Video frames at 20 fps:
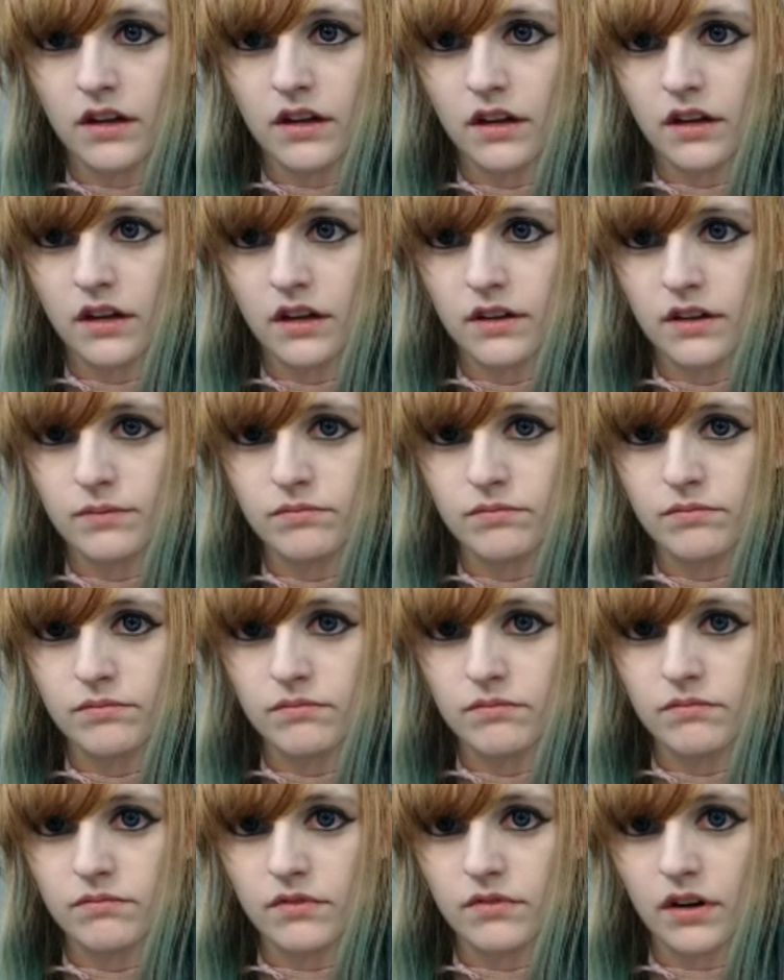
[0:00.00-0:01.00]
Um,
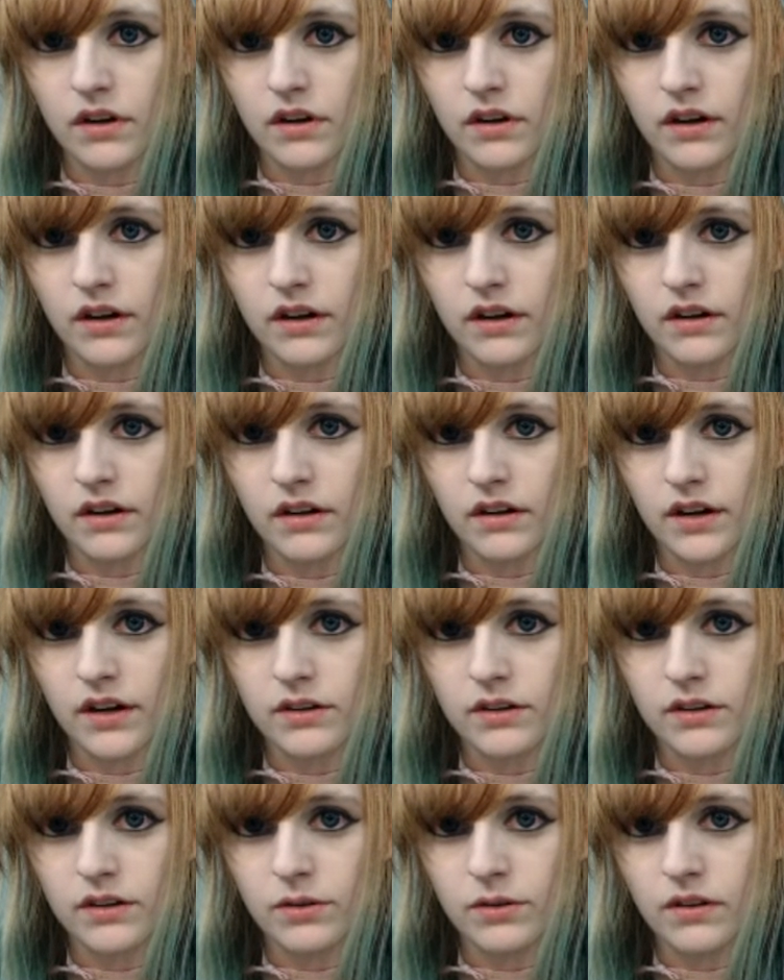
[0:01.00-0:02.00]

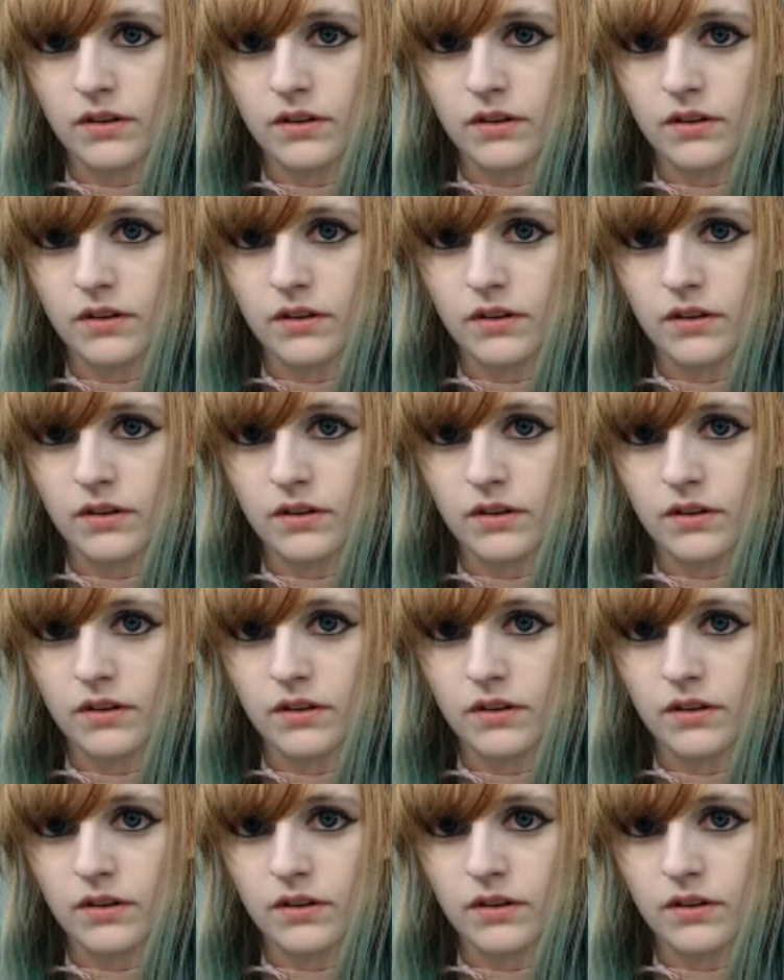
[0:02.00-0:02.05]
alright,